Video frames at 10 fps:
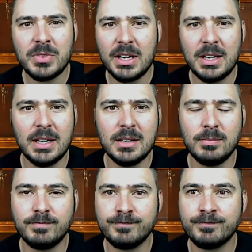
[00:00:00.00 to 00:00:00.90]
Like
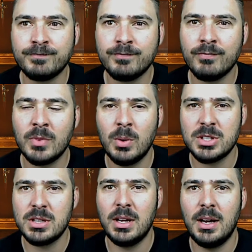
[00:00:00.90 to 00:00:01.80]
a,
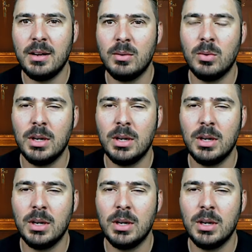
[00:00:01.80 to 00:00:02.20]
what's that?